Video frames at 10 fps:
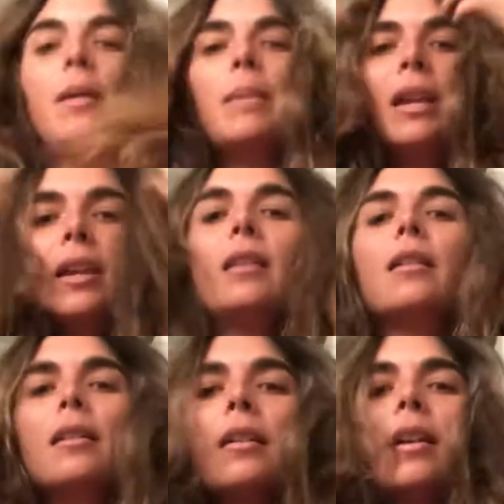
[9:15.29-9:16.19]
mean,
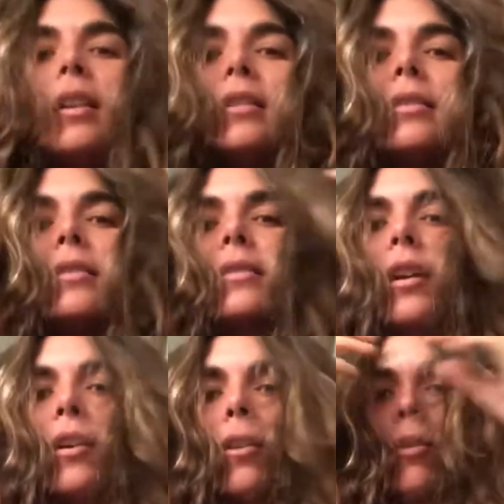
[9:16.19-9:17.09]
it is
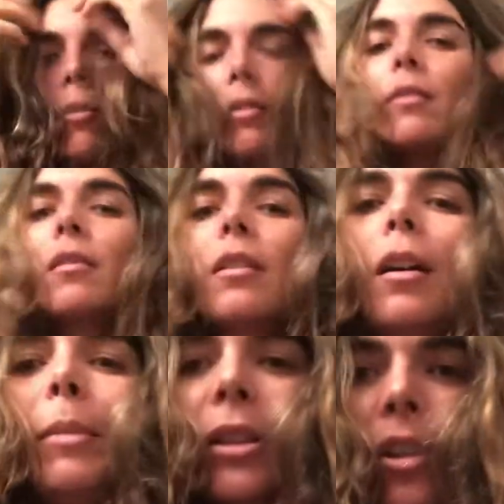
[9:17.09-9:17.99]
so,
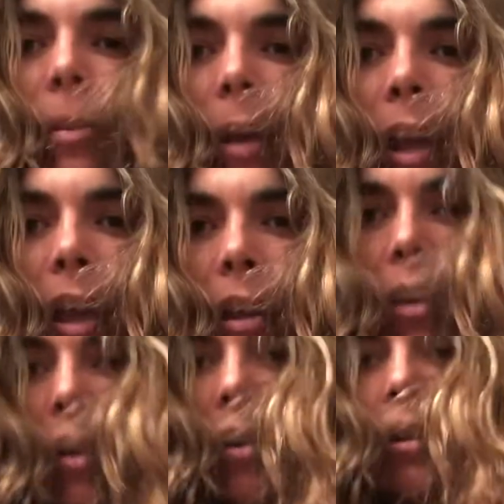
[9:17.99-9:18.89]
I mean, look at my
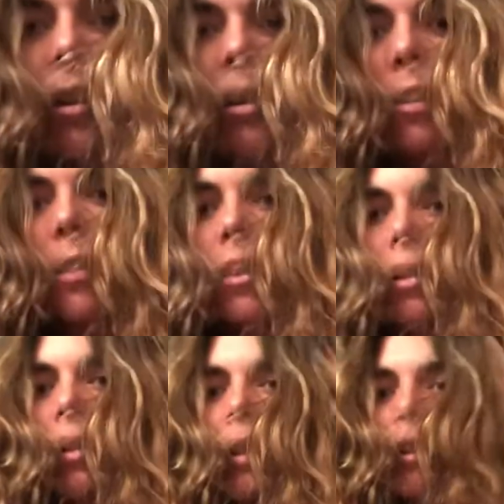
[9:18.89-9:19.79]
hair.
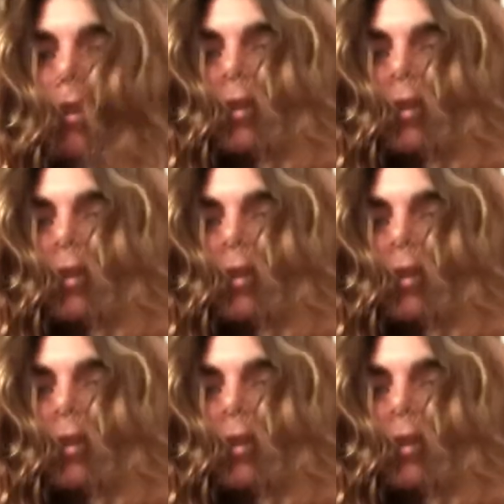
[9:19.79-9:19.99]
It is